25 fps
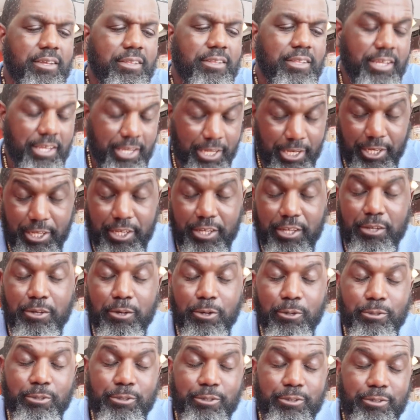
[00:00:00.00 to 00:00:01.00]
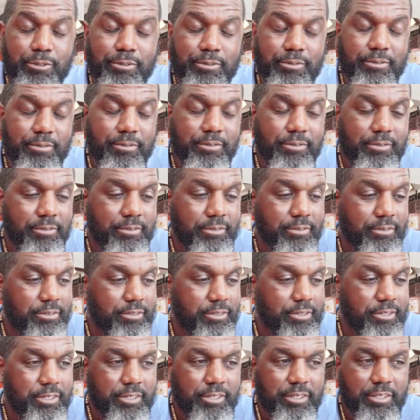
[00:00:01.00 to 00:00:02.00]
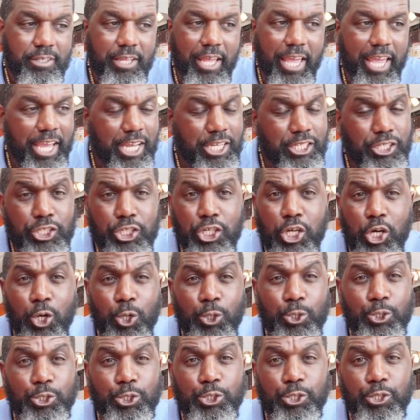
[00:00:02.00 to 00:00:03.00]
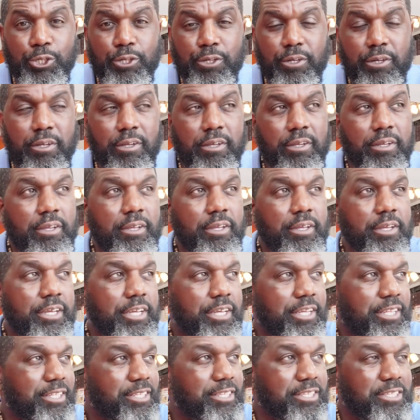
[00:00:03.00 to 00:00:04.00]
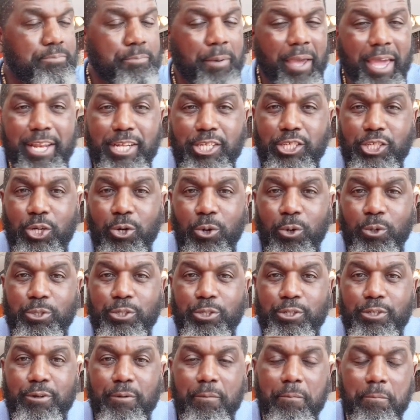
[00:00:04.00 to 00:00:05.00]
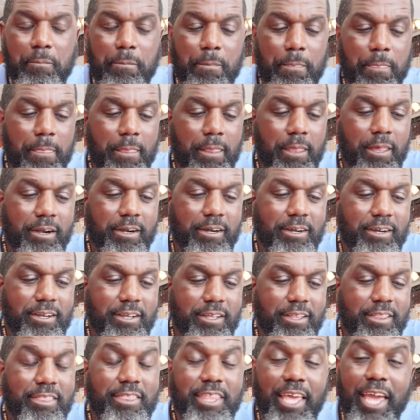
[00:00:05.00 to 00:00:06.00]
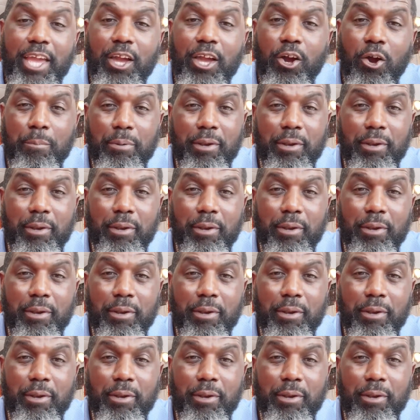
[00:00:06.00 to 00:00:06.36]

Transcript: the Indian culture, the Asian culture, the Spanish culture, they are